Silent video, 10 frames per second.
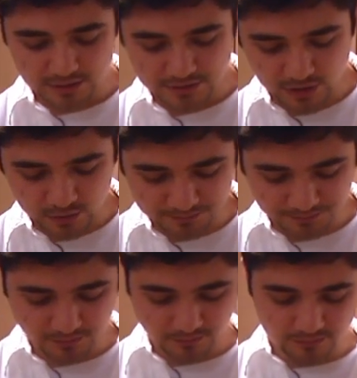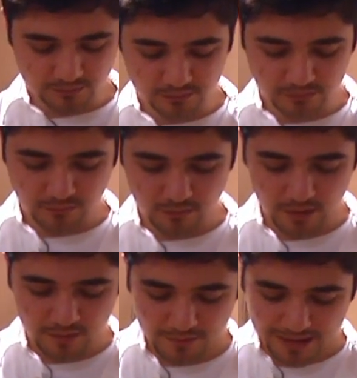So
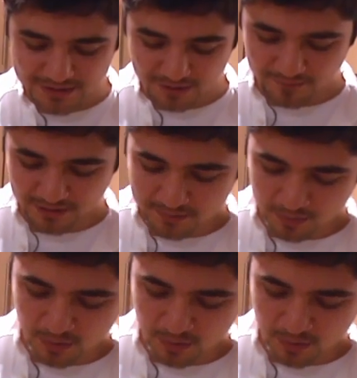that's your finished